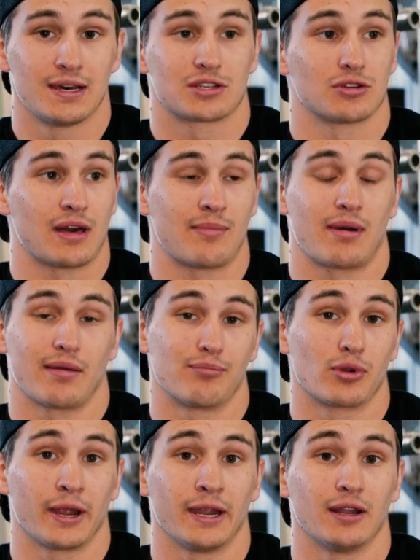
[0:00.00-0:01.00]
so that my
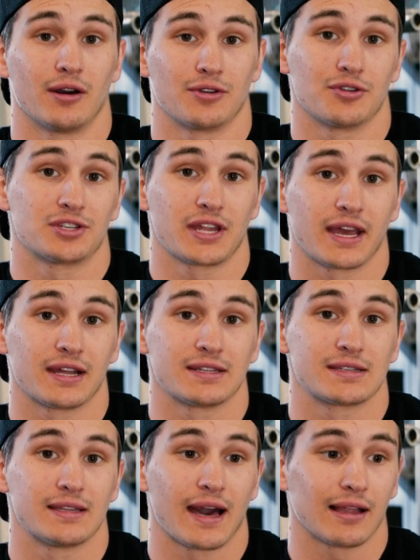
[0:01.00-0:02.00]
brain
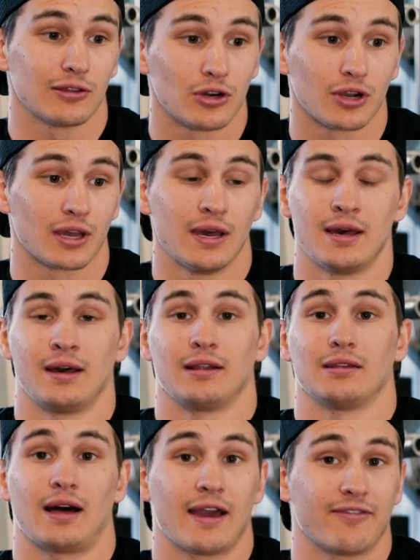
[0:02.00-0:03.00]
understands that, look,
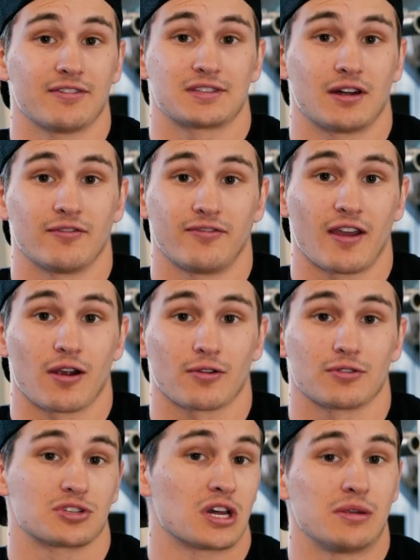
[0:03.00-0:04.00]
life is unfair.
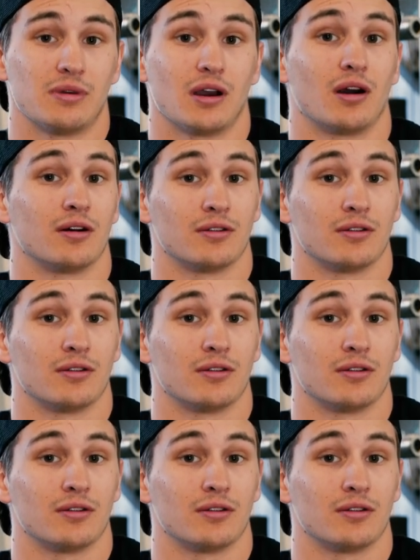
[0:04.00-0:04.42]
There's gonna be